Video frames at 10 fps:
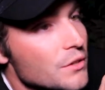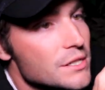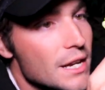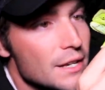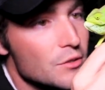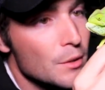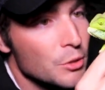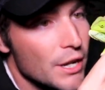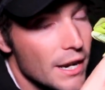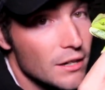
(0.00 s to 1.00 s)
these guys are
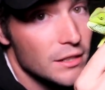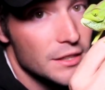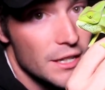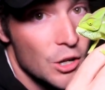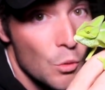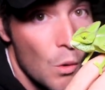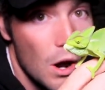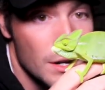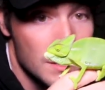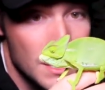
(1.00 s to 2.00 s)
able to handle it. The
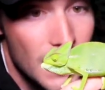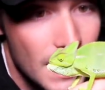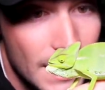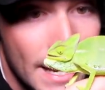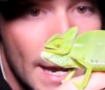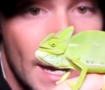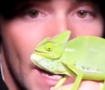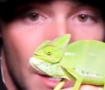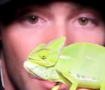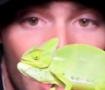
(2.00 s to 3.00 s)
iguanas can't
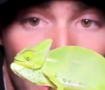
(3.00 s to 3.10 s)
handle the